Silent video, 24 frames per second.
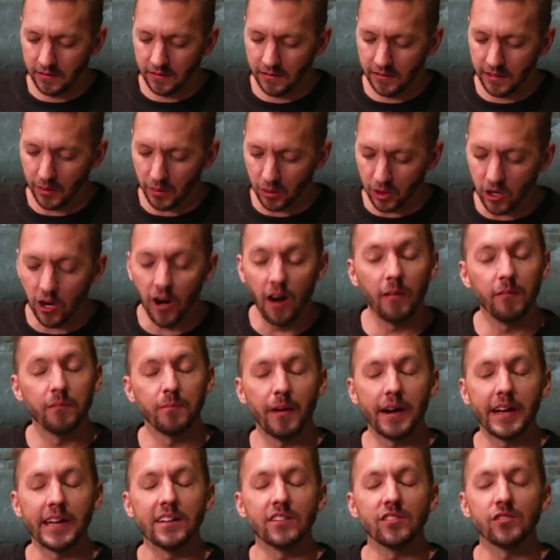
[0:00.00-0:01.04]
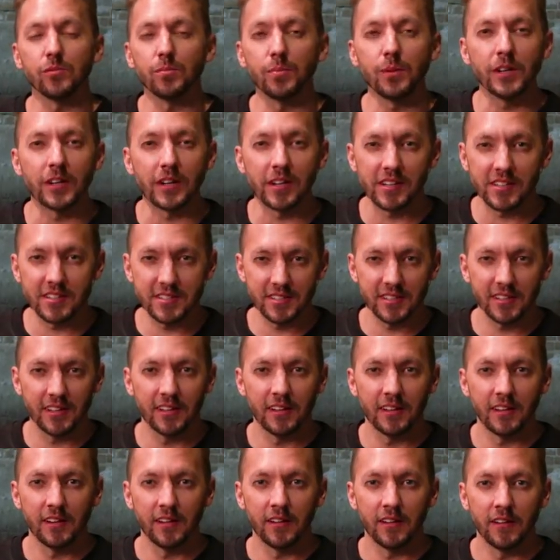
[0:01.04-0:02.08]
they were calmed by his Spirit.
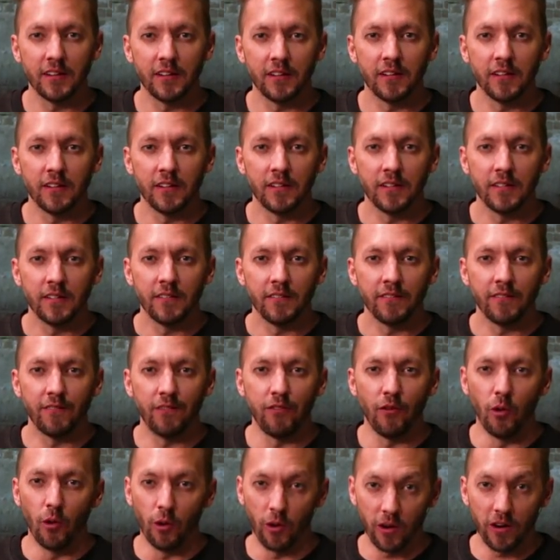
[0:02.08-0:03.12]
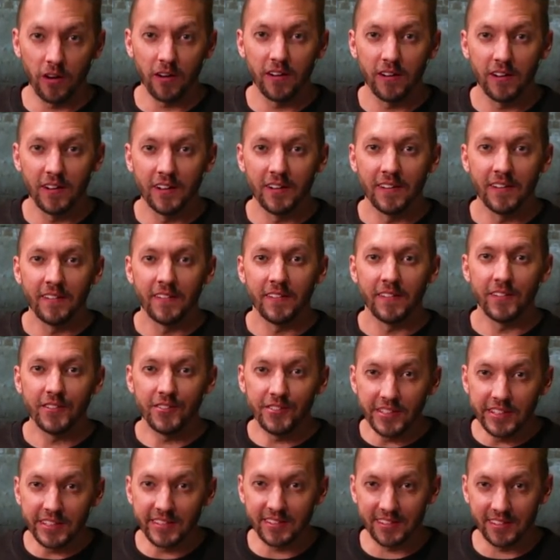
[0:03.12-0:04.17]
For
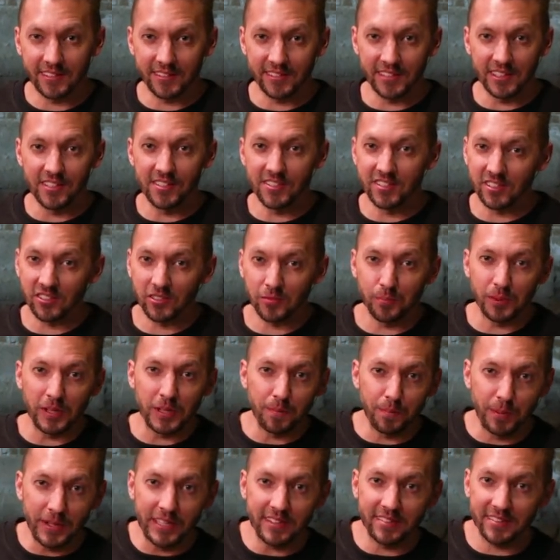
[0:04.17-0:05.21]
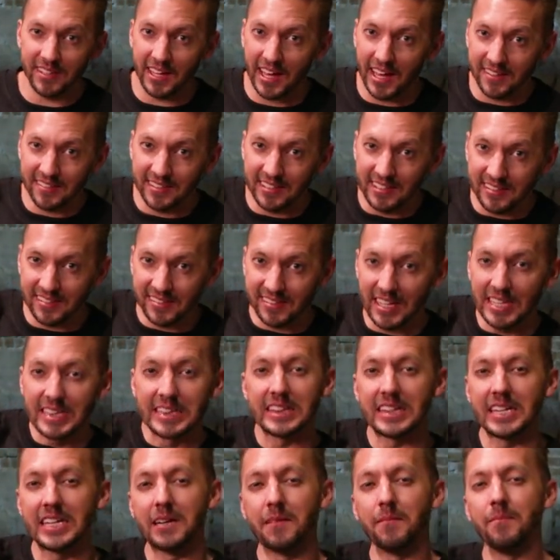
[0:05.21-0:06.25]
Jesus didn't just speak peace as he
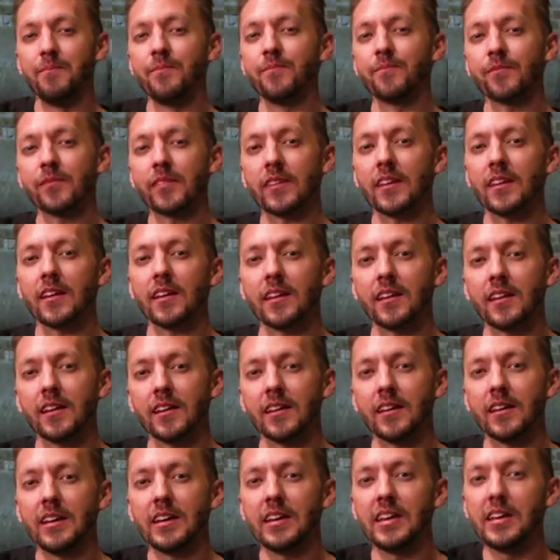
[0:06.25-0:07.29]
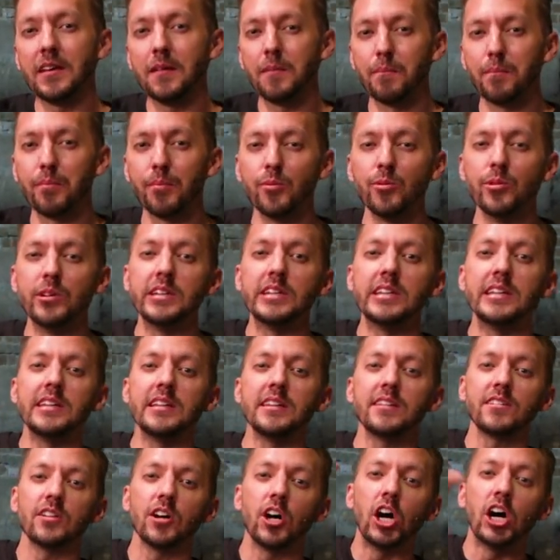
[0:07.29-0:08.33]
sent them, he
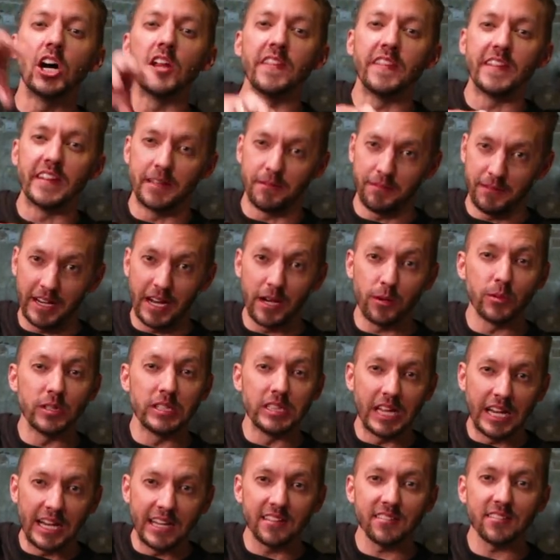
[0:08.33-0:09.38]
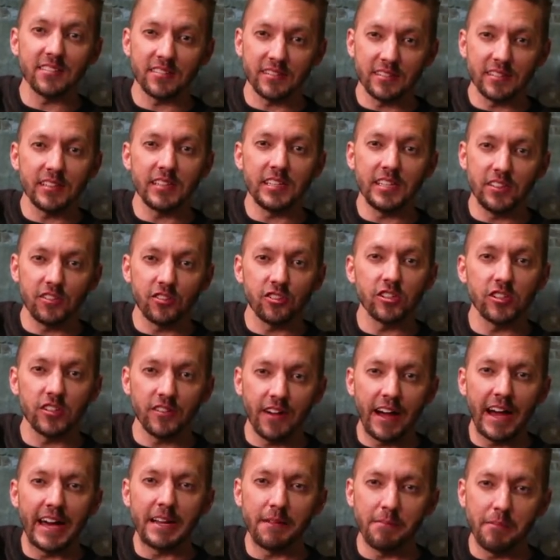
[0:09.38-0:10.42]
breathed on them. And I realize he should
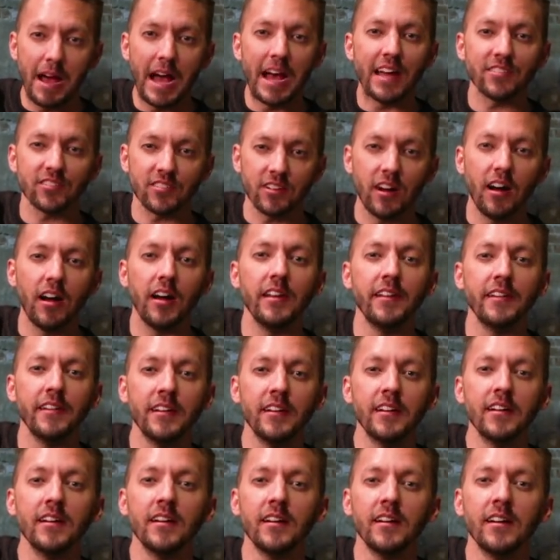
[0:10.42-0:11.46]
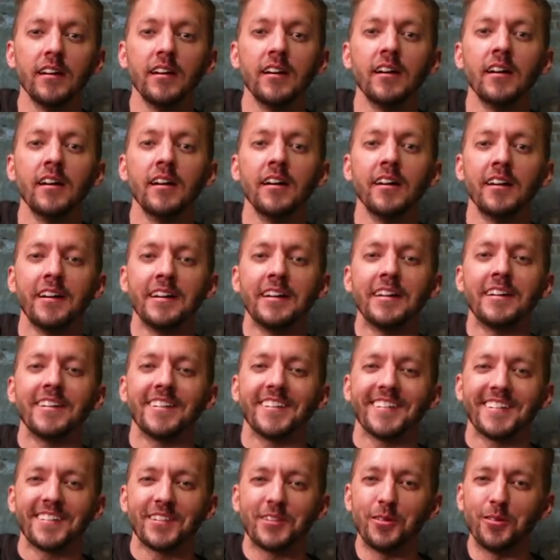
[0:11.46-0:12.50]
have had a mask on.
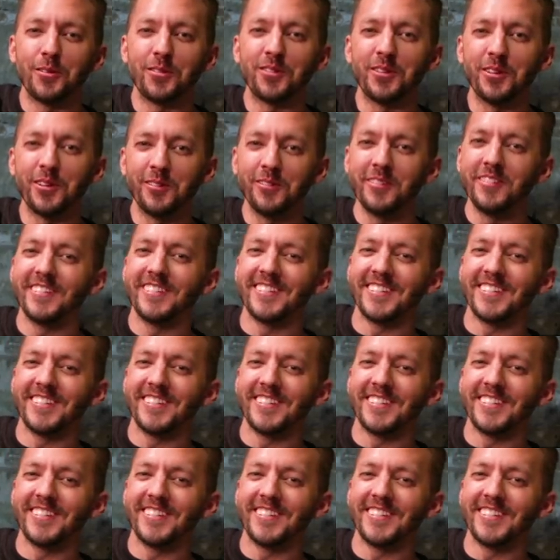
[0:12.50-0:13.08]
Too soon.